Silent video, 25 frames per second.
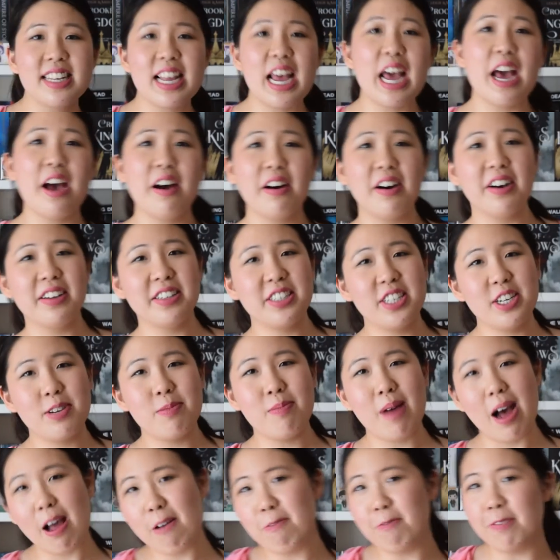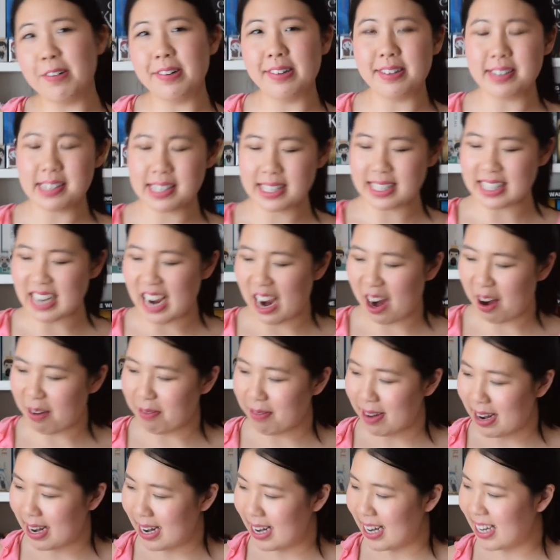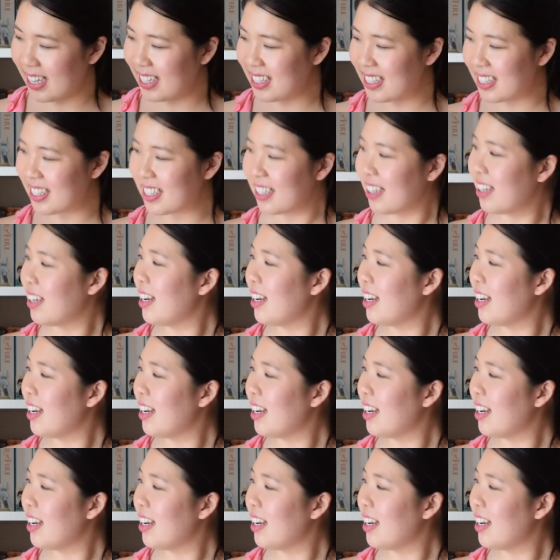Now onto my 4-star reads.